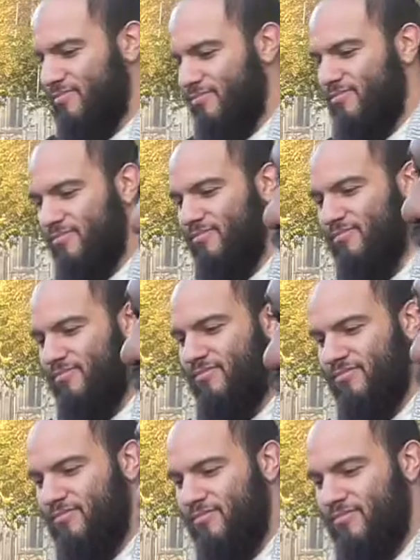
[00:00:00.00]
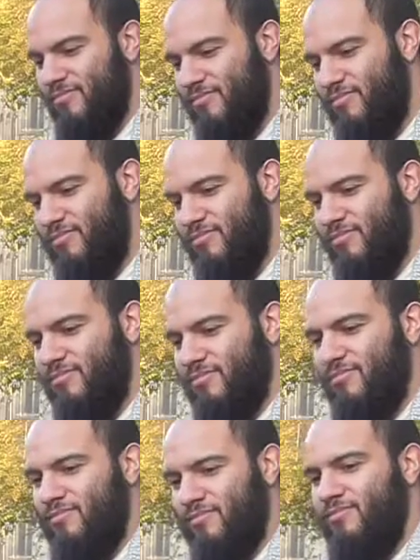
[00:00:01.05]

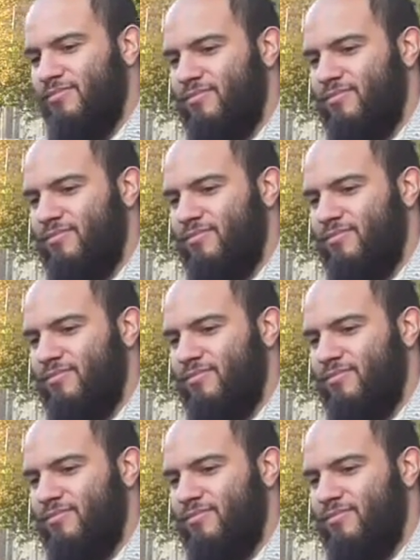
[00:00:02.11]
[no speech]